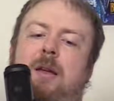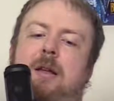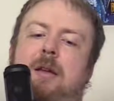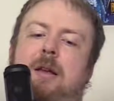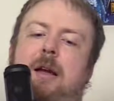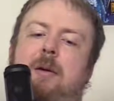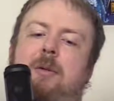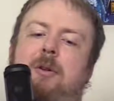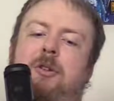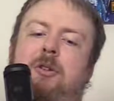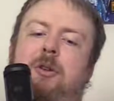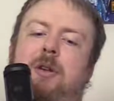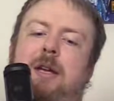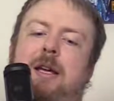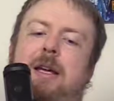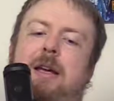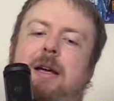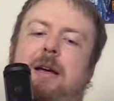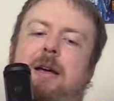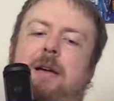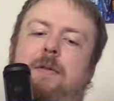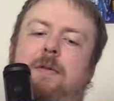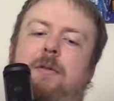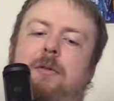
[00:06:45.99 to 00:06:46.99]
Now we should
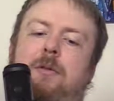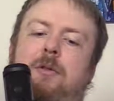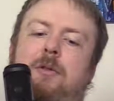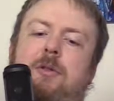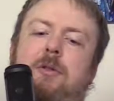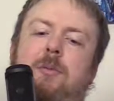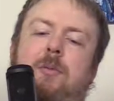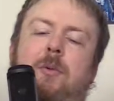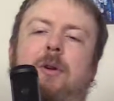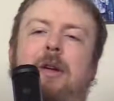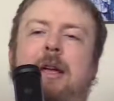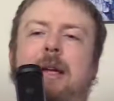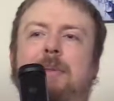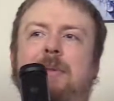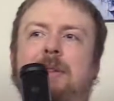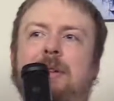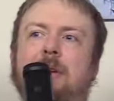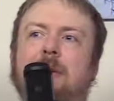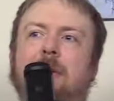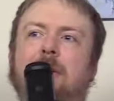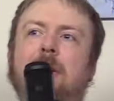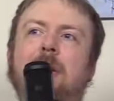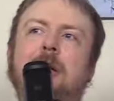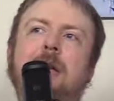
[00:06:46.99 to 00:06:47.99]
have two more games
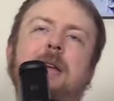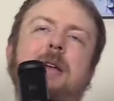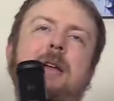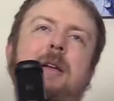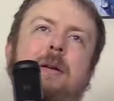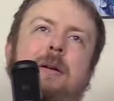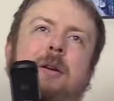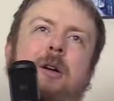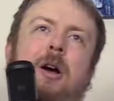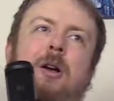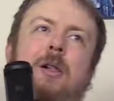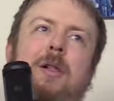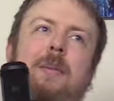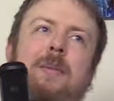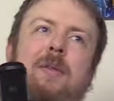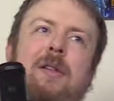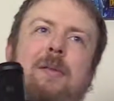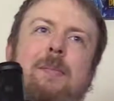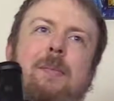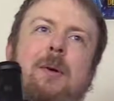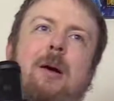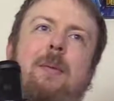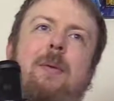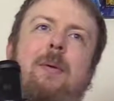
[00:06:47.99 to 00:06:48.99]
here. Columns
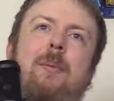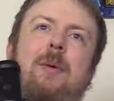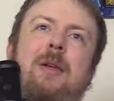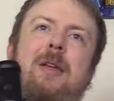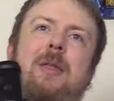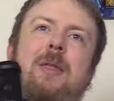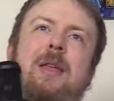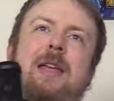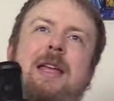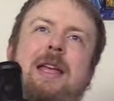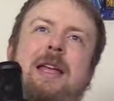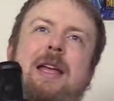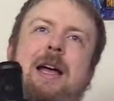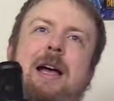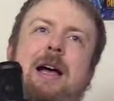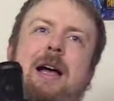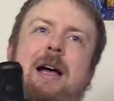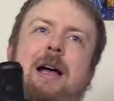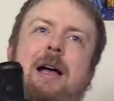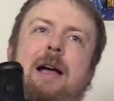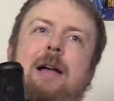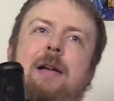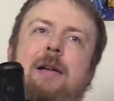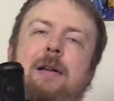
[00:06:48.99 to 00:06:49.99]
is probably the
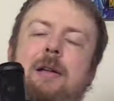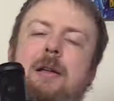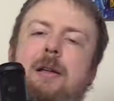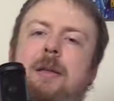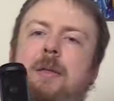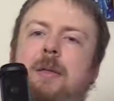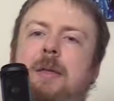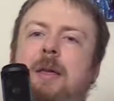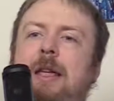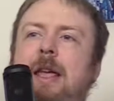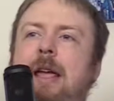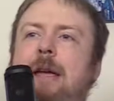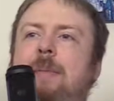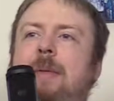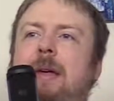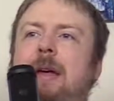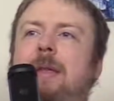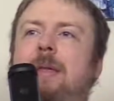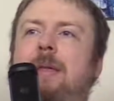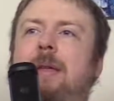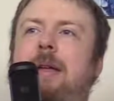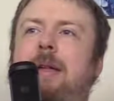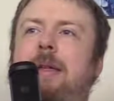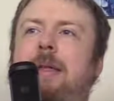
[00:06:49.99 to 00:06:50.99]
game
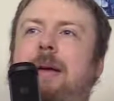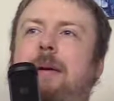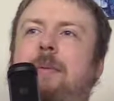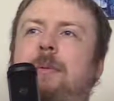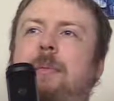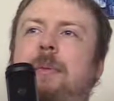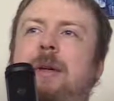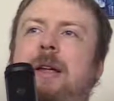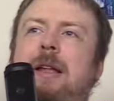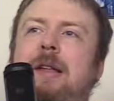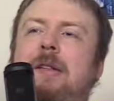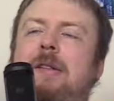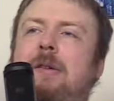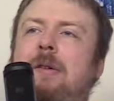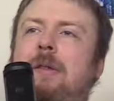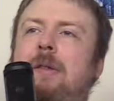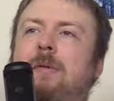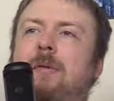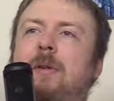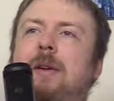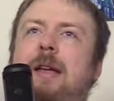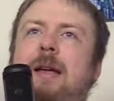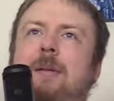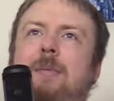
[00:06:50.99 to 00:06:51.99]
that would be considered the
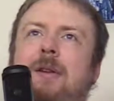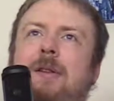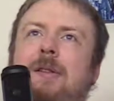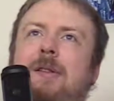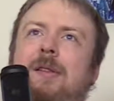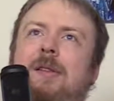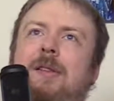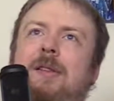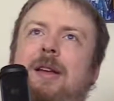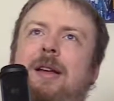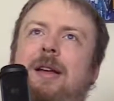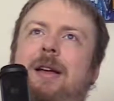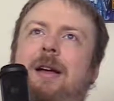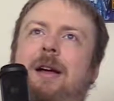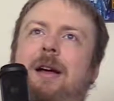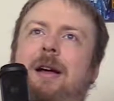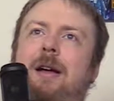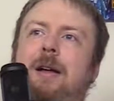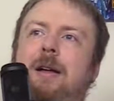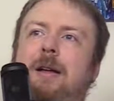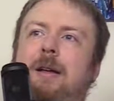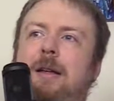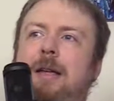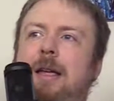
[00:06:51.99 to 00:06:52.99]
free game because it's
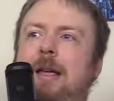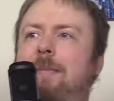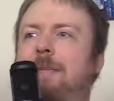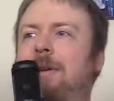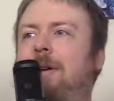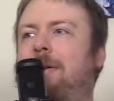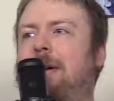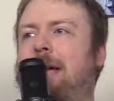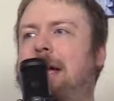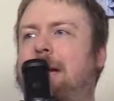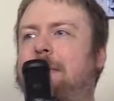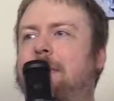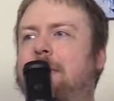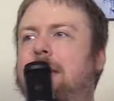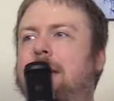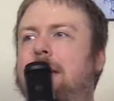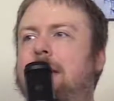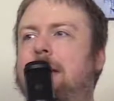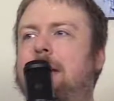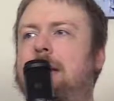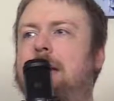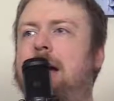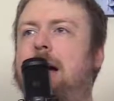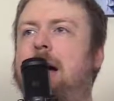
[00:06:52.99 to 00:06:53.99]
a Game Gear game.
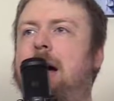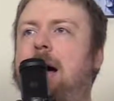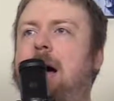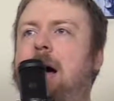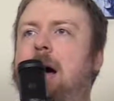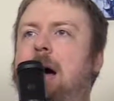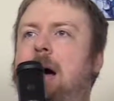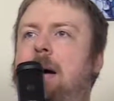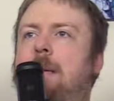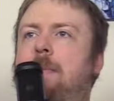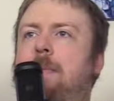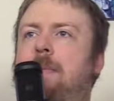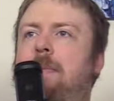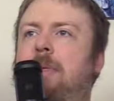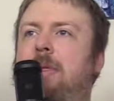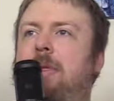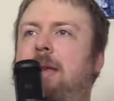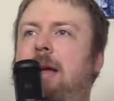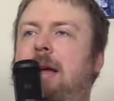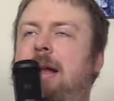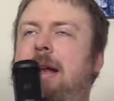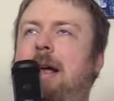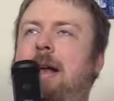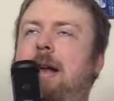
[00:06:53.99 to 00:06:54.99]

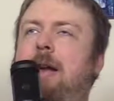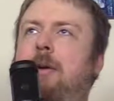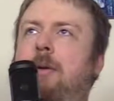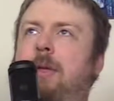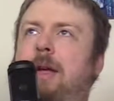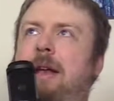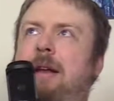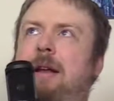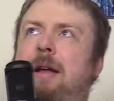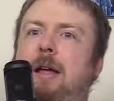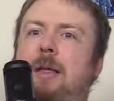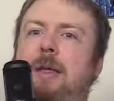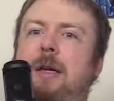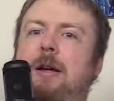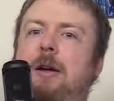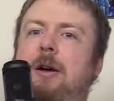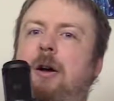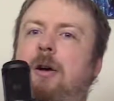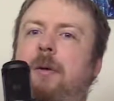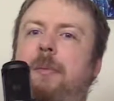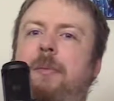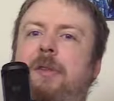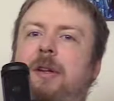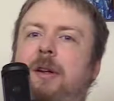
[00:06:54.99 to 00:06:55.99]
And I know that I think
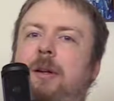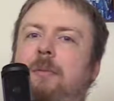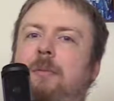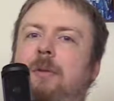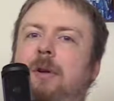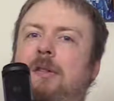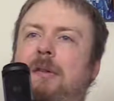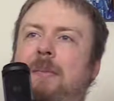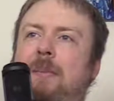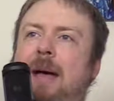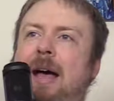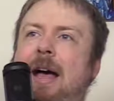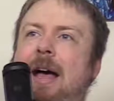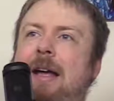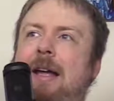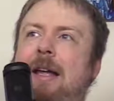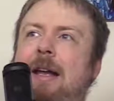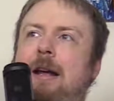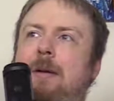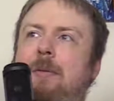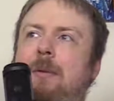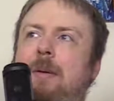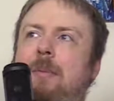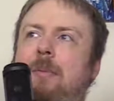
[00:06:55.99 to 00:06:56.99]
Columns was a
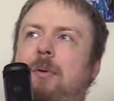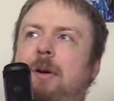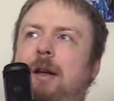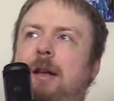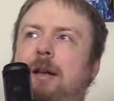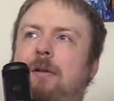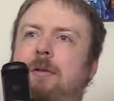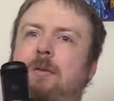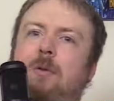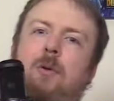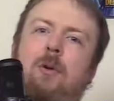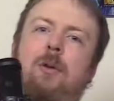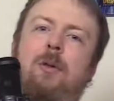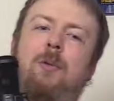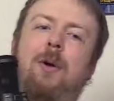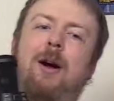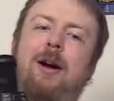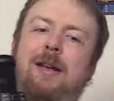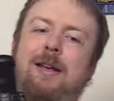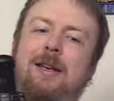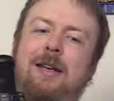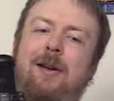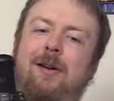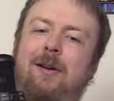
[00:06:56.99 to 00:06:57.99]
pack-in at one point, or the
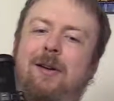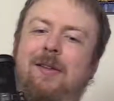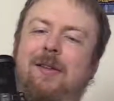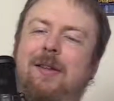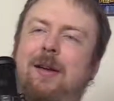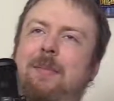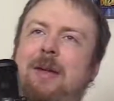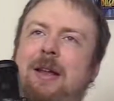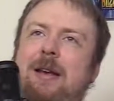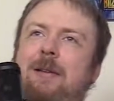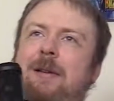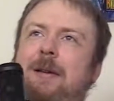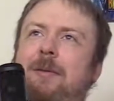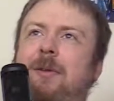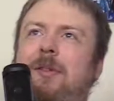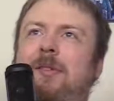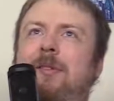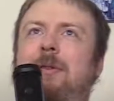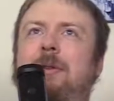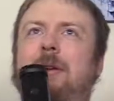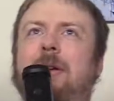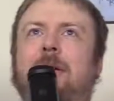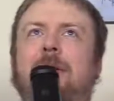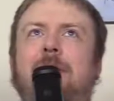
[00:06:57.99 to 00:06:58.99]
Rocketeer, because I mean it was
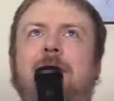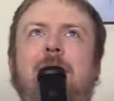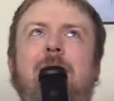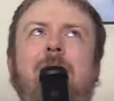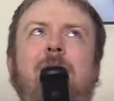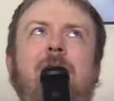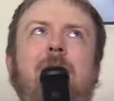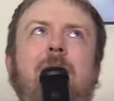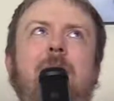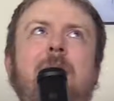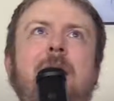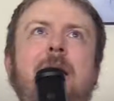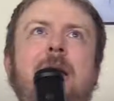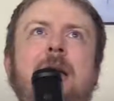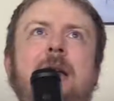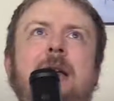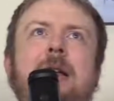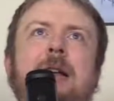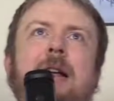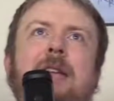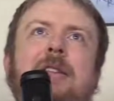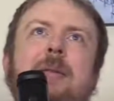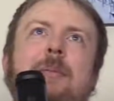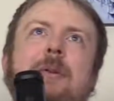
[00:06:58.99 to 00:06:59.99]
$2 used. So
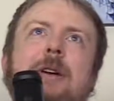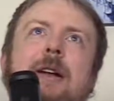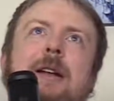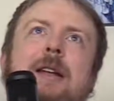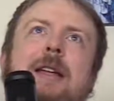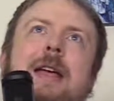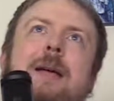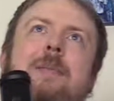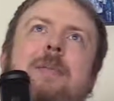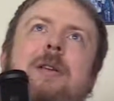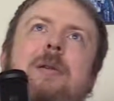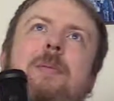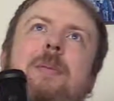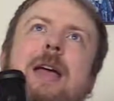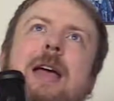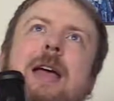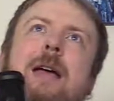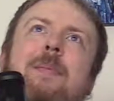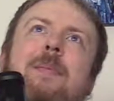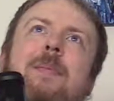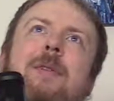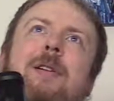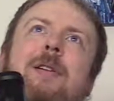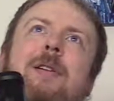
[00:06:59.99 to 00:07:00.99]
next up we got a GameCube
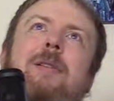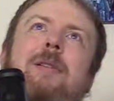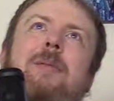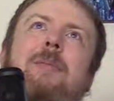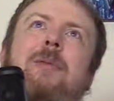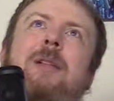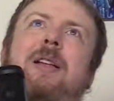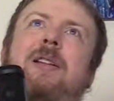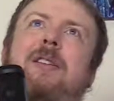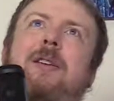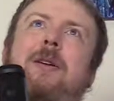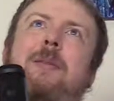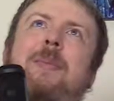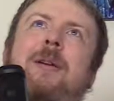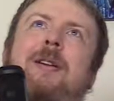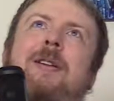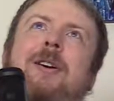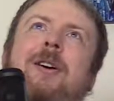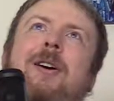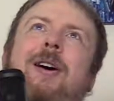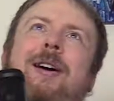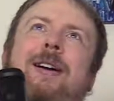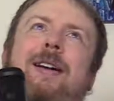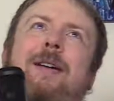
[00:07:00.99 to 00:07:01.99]
game. Please don't be
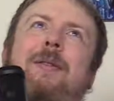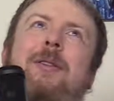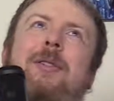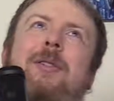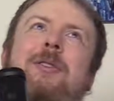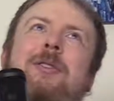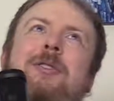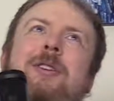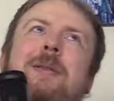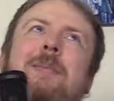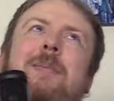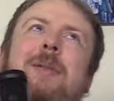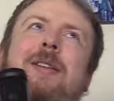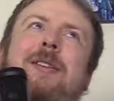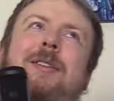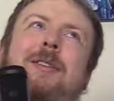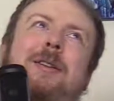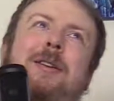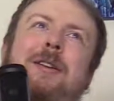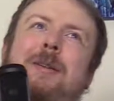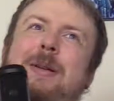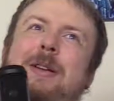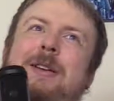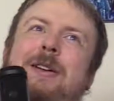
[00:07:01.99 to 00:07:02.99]
Turok Evolution. Please
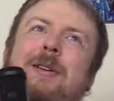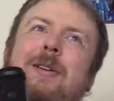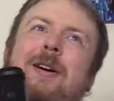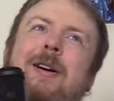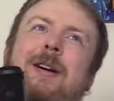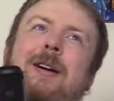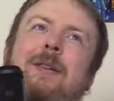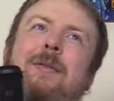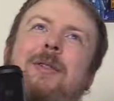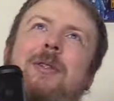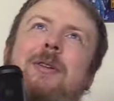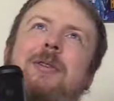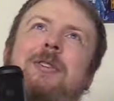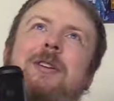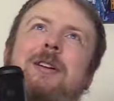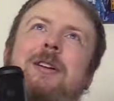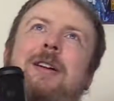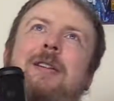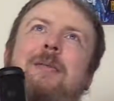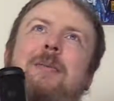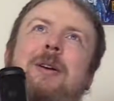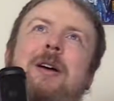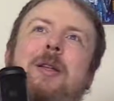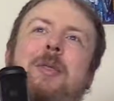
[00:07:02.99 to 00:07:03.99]
don't be Turok Evolution
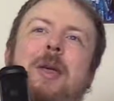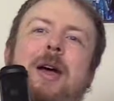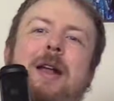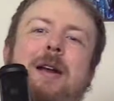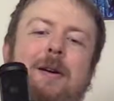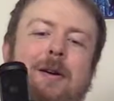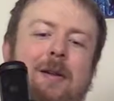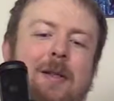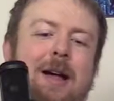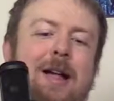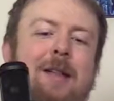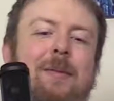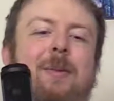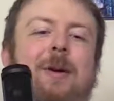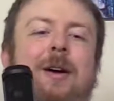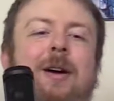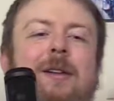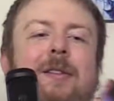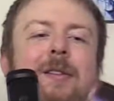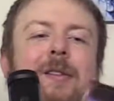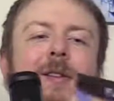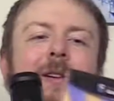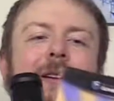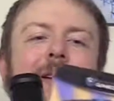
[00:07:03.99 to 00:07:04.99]
because we got that in our last
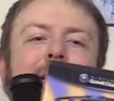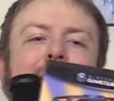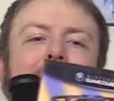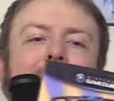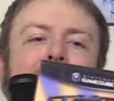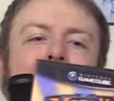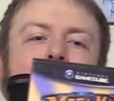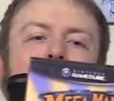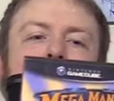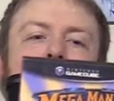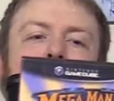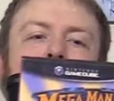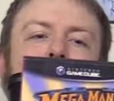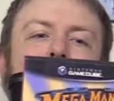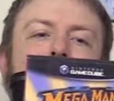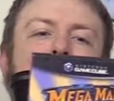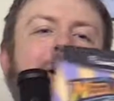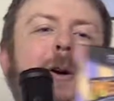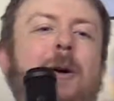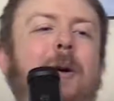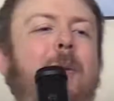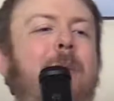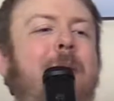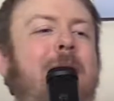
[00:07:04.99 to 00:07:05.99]
box.
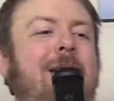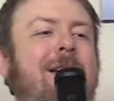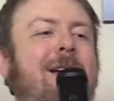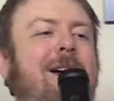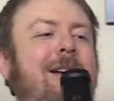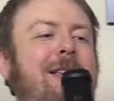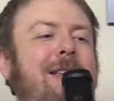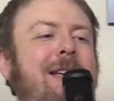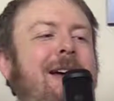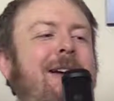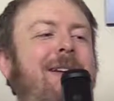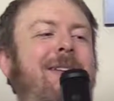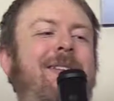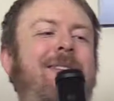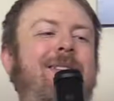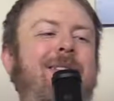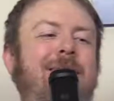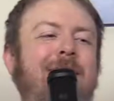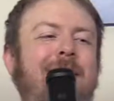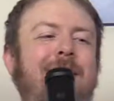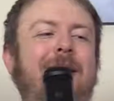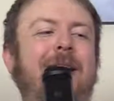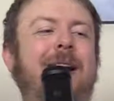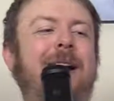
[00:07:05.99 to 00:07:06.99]
Oh my God, yes.
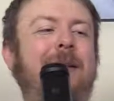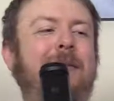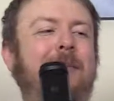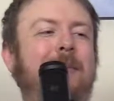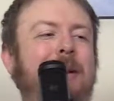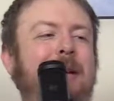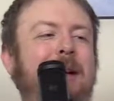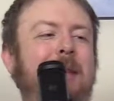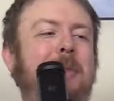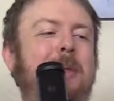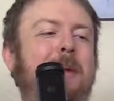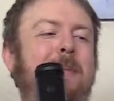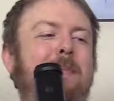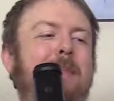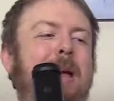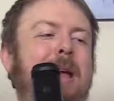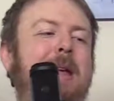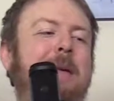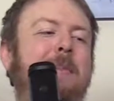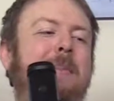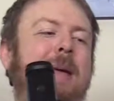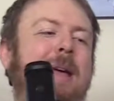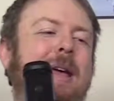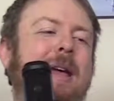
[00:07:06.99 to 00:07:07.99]
All right, we got the
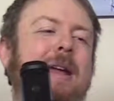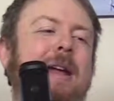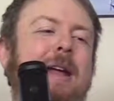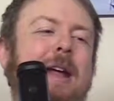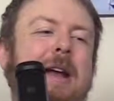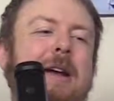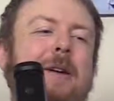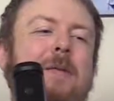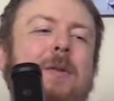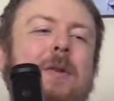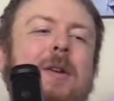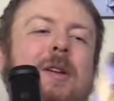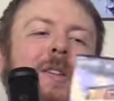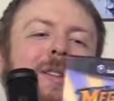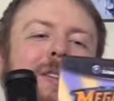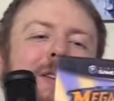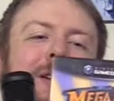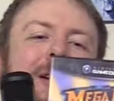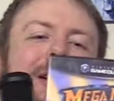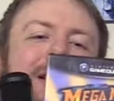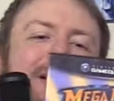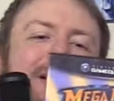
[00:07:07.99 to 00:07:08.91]
Mega Man Anniversary